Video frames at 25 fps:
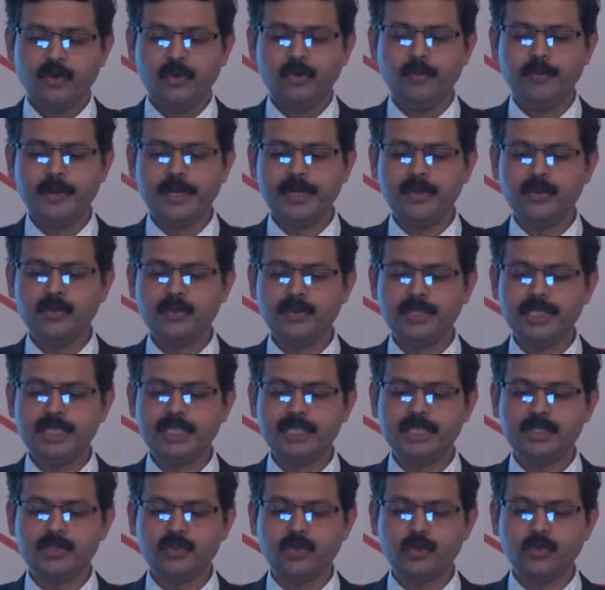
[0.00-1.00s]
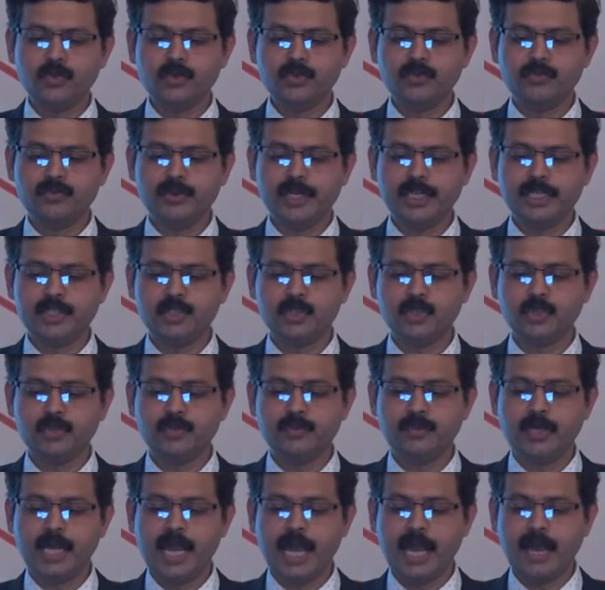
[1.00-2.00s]
Women who need to lose weight
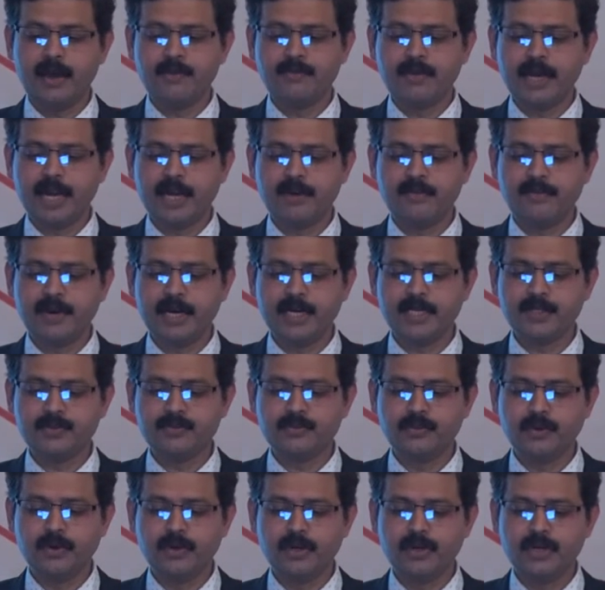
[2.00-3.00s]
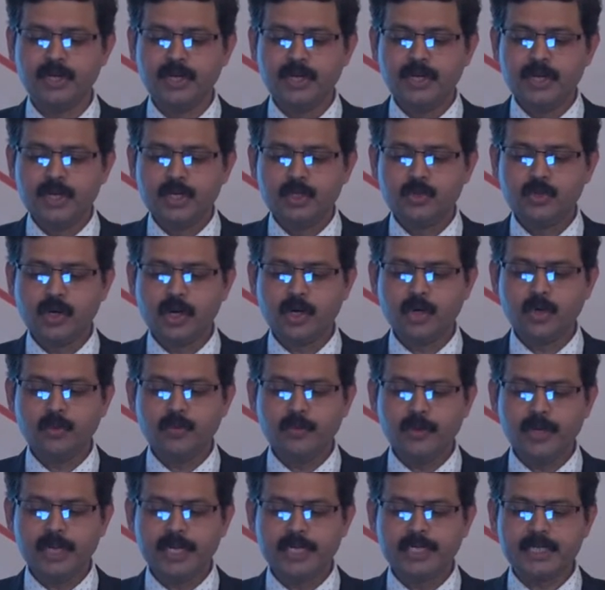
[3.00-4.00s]
should have advice to
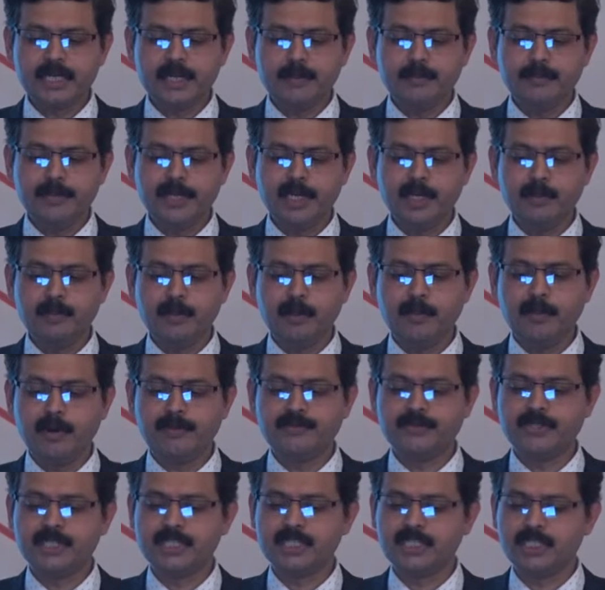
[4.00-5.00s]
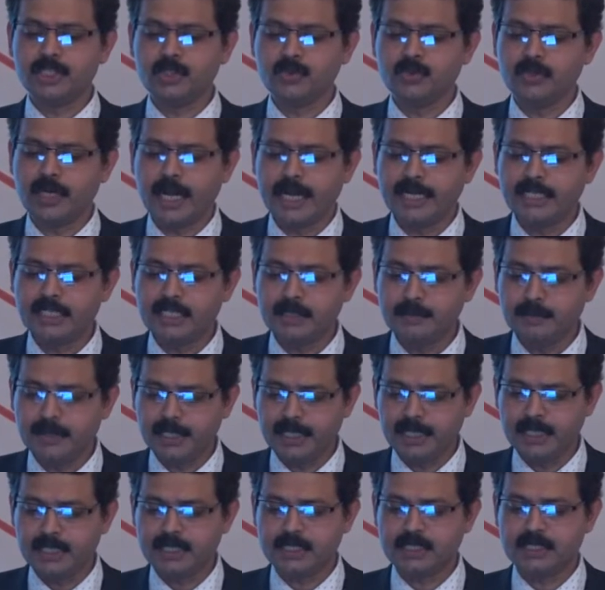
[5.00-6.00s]
accumulate a minimum of 60 to 90
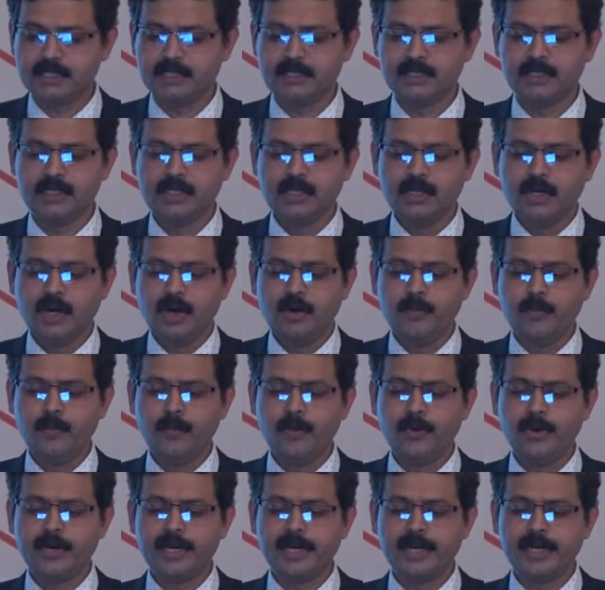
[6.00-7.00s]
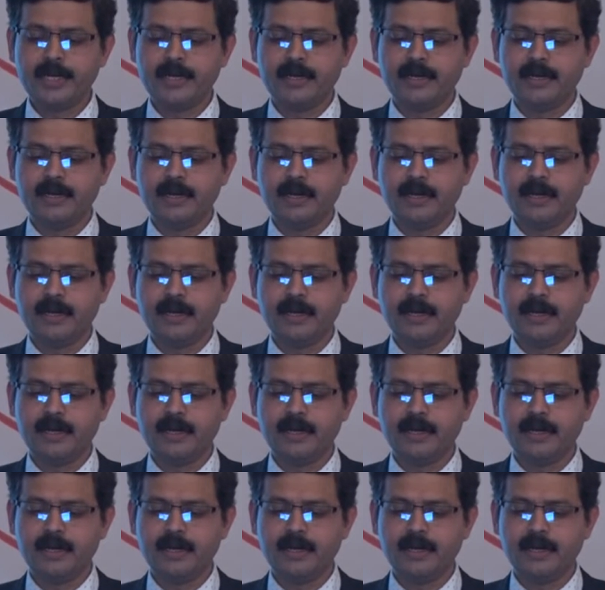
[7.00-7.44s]
minutes of moderate